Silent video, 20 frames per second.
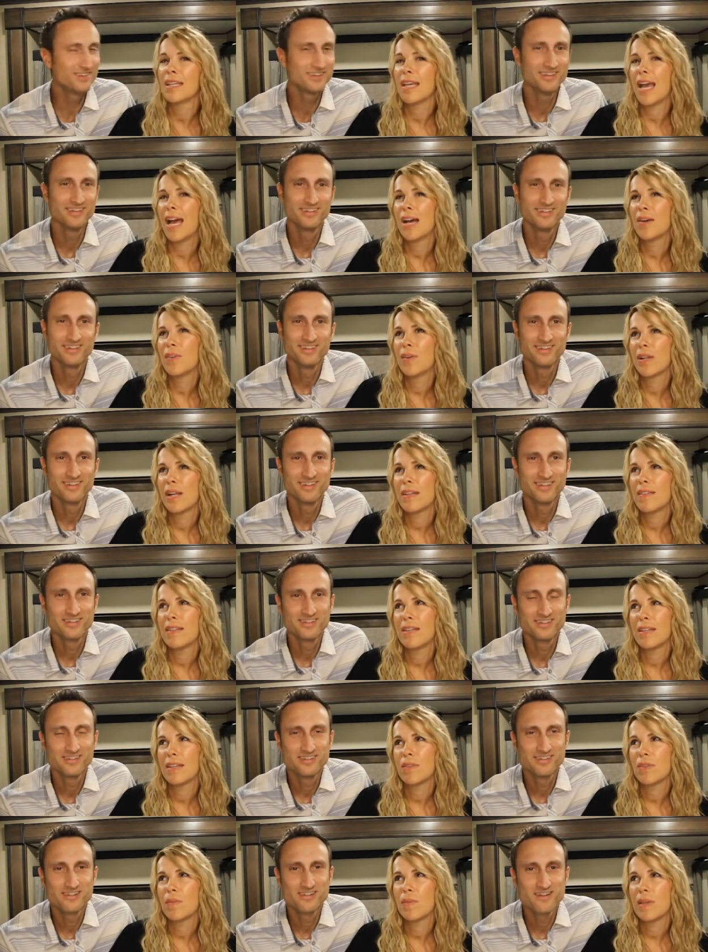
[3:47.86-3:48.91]
Speaker 1: yeah, well, I
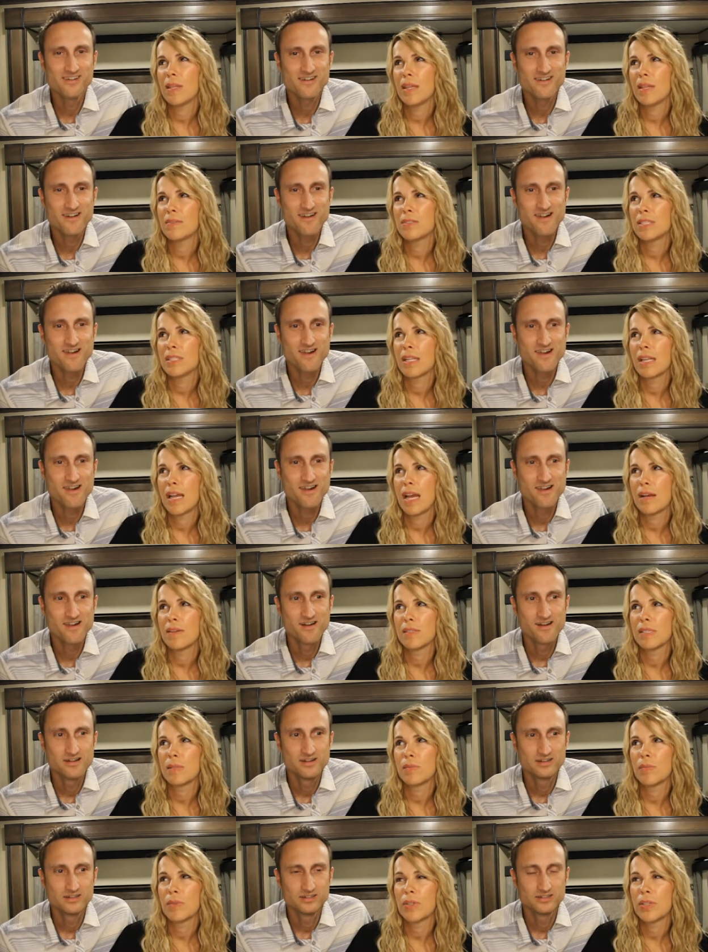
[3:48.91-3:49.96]
think when we lived in a
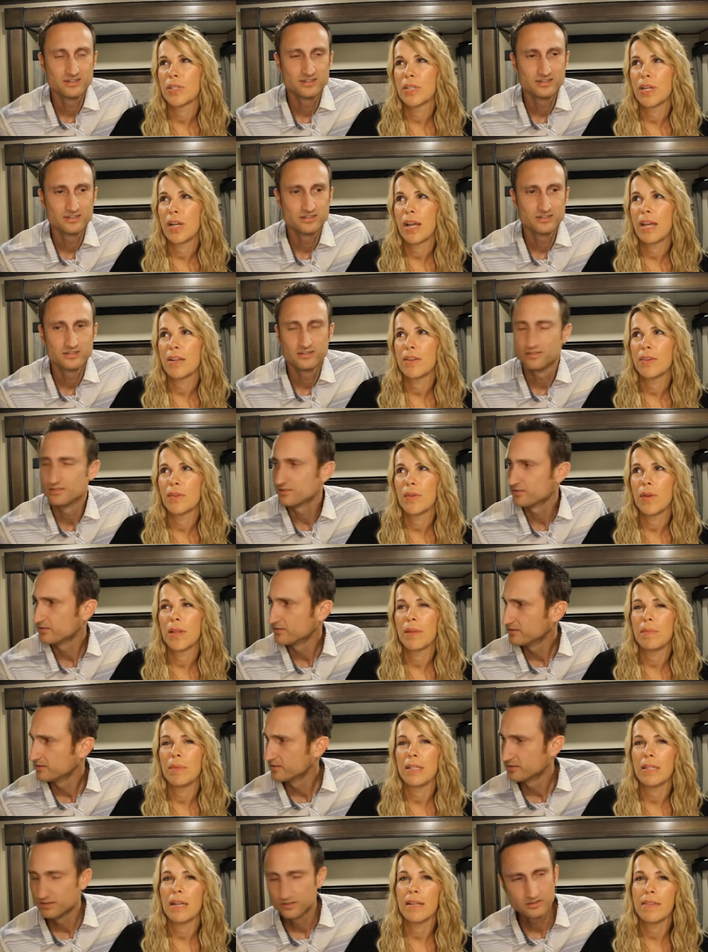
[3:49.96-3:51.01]
house more, I don't.
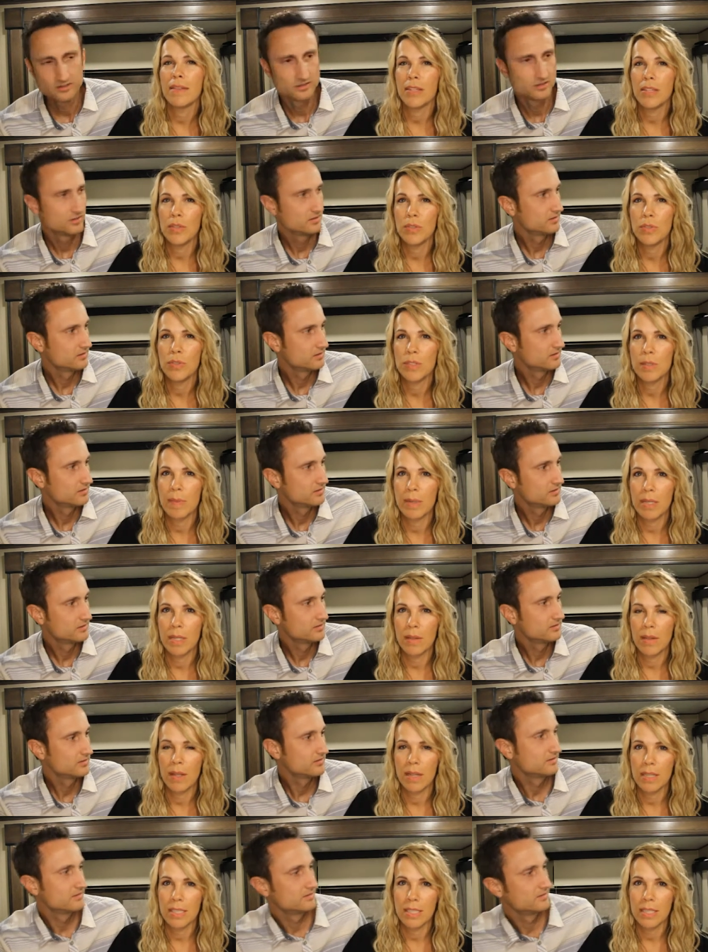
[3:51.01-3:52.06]
I mean, I think you do spend a
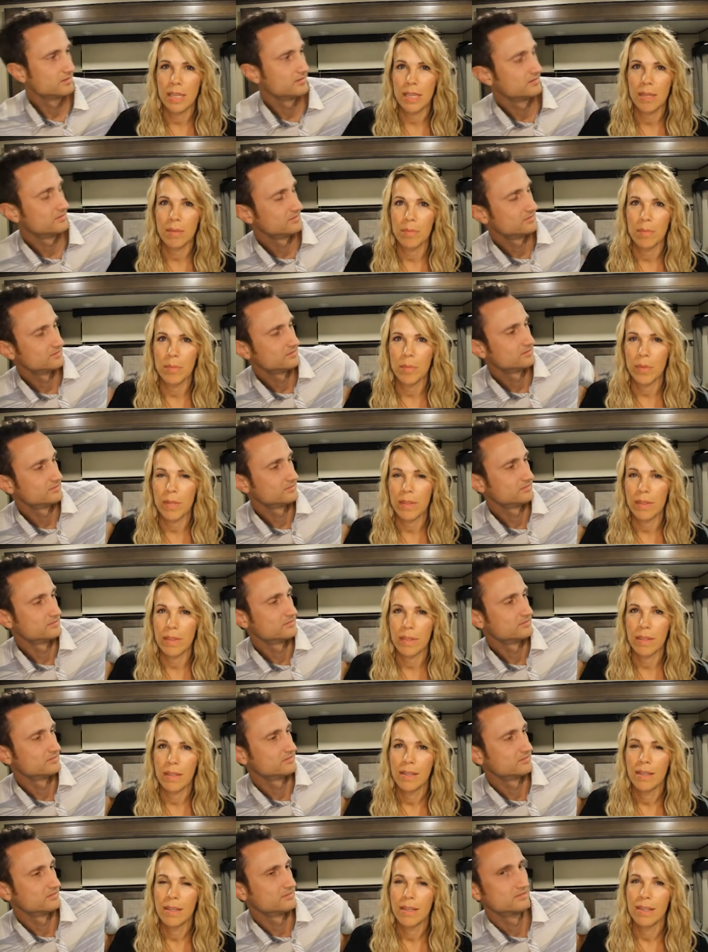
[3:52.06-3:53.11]
lot of time with
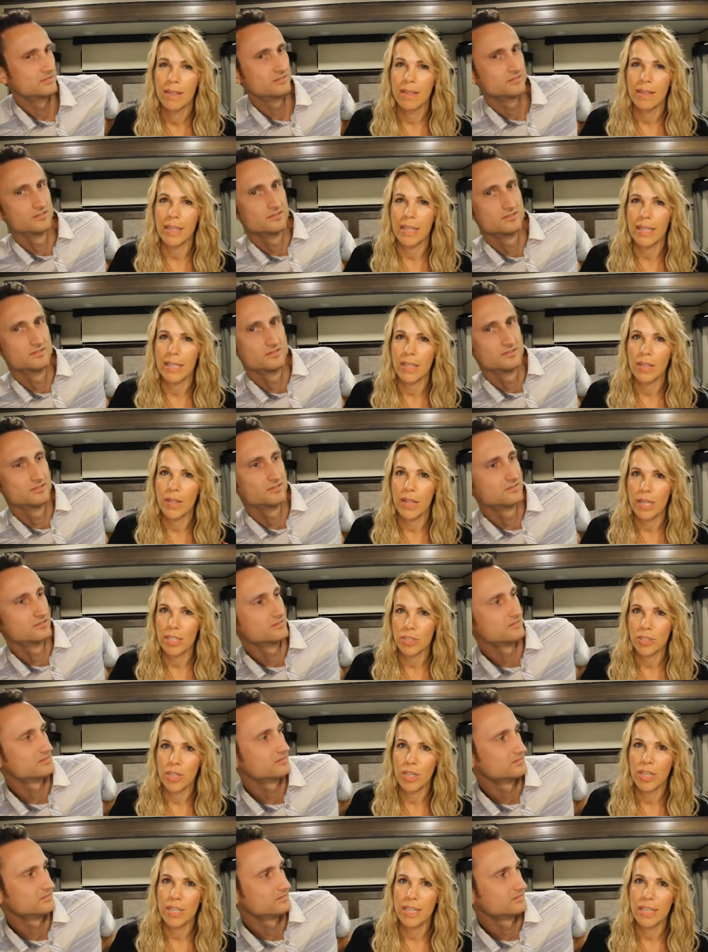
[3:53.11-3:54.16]
like
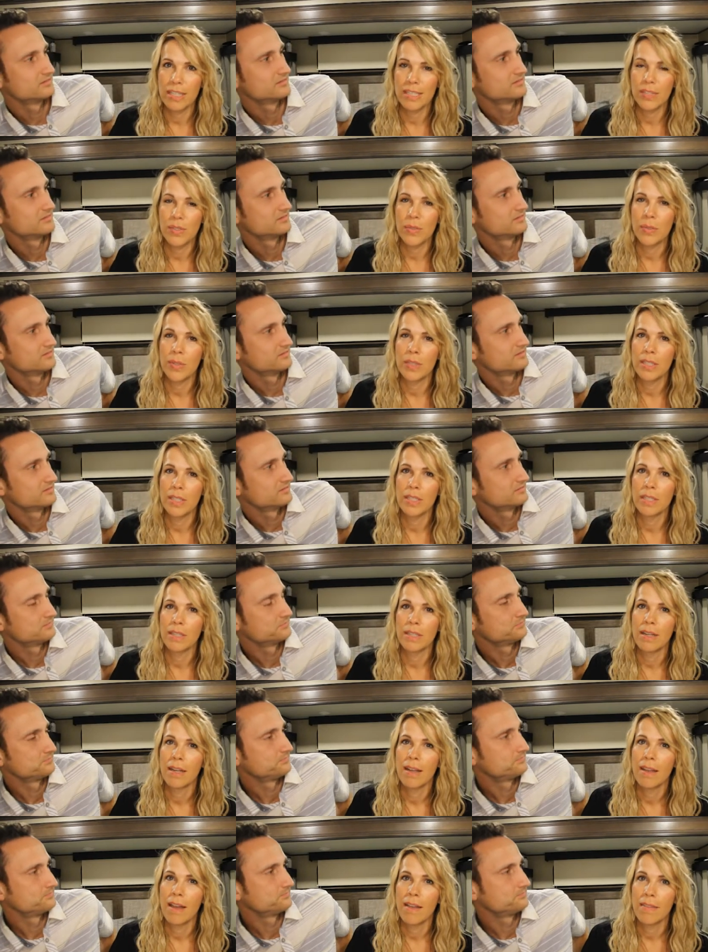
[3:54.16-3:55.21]
electronics
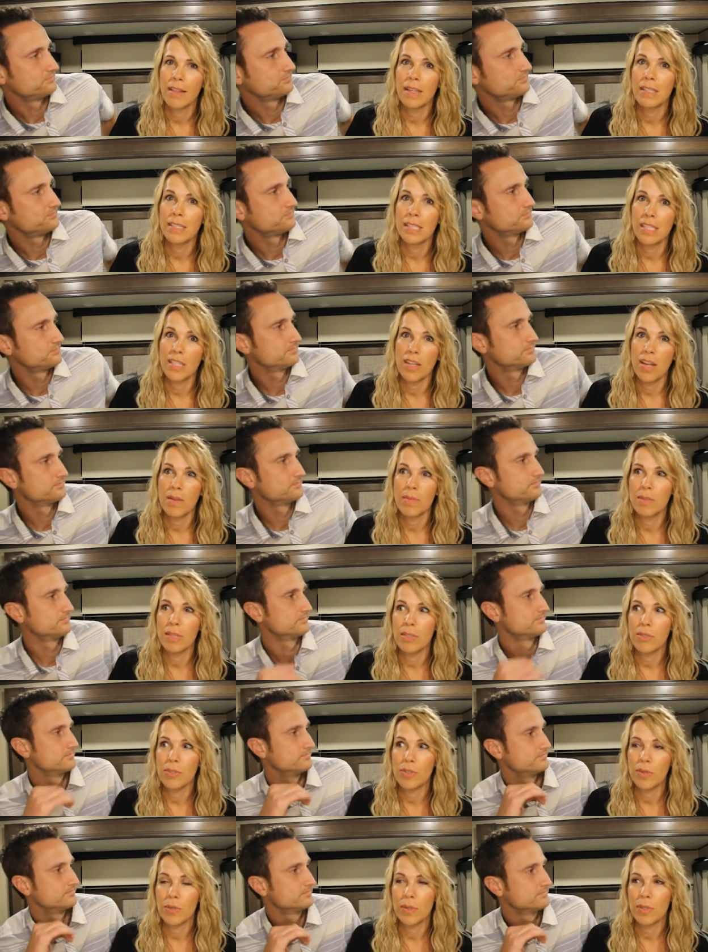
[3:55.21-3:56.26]
or because there I
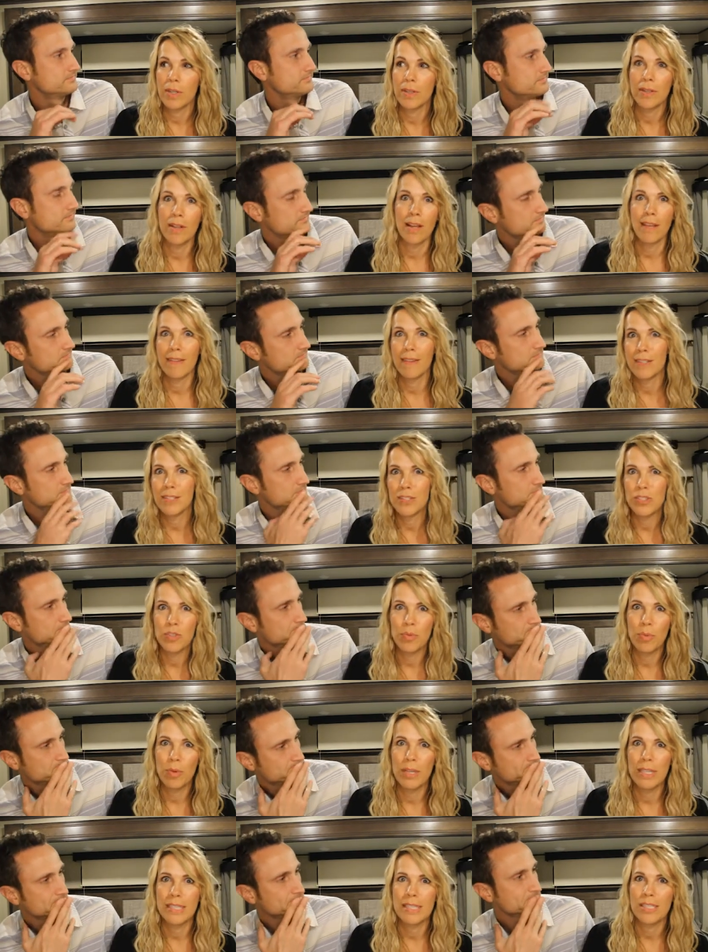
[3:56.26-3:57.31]
mean you don't you're not in this
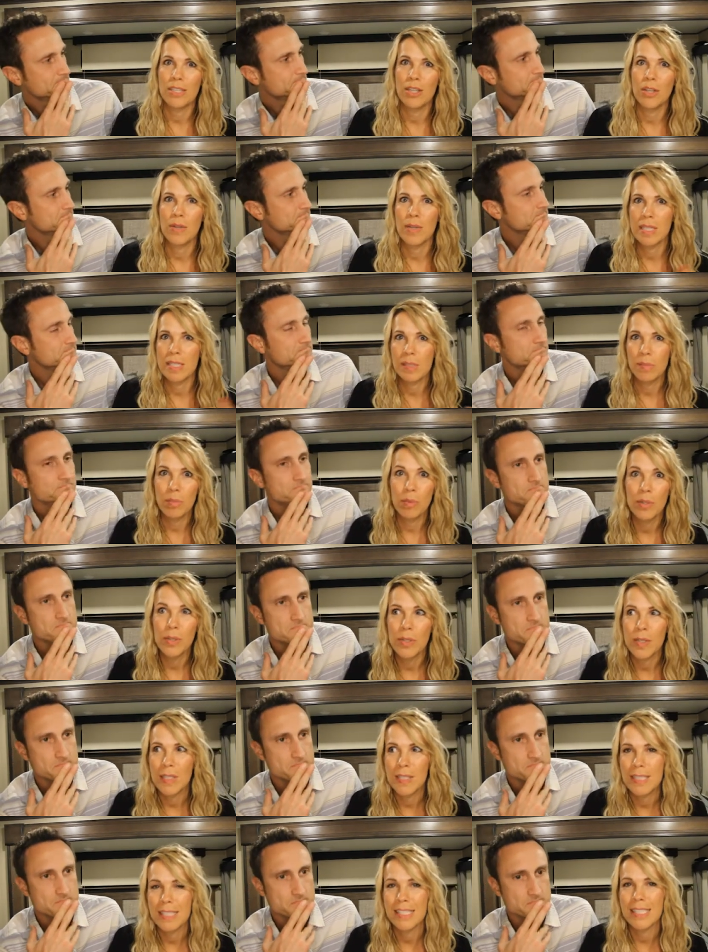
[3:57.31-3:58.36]
new place to go
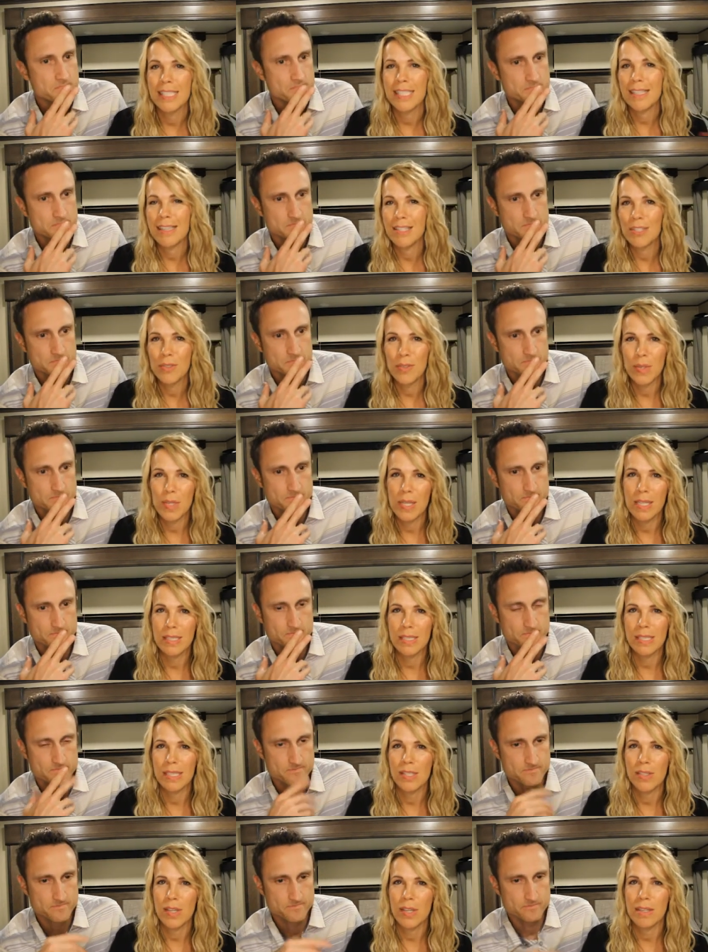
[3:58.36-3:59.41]
explore and to see the new
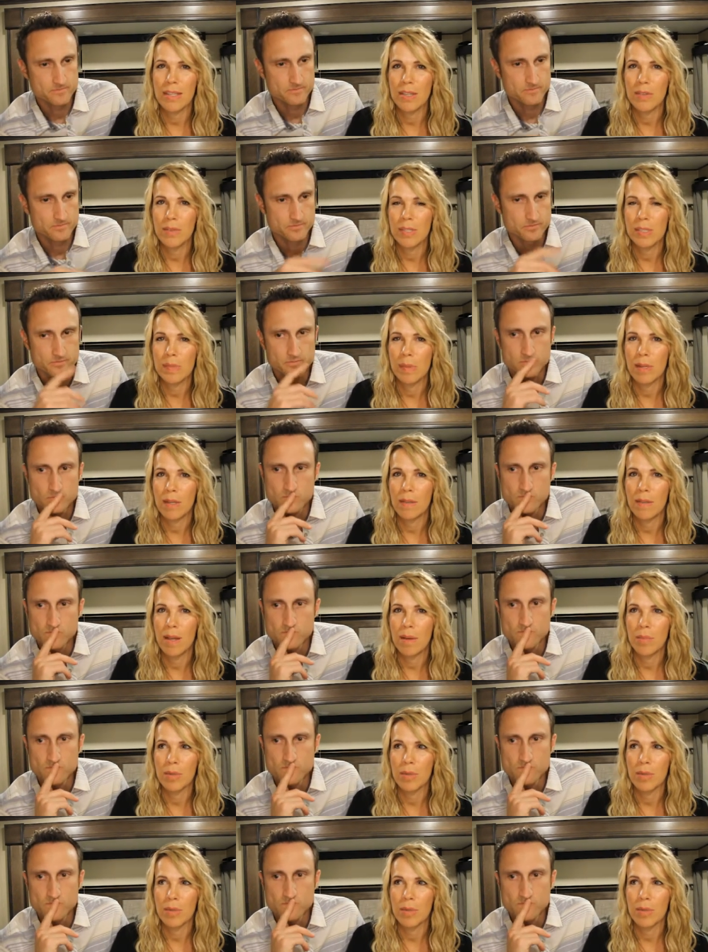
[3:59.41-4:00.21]
things and so I think we spend a lot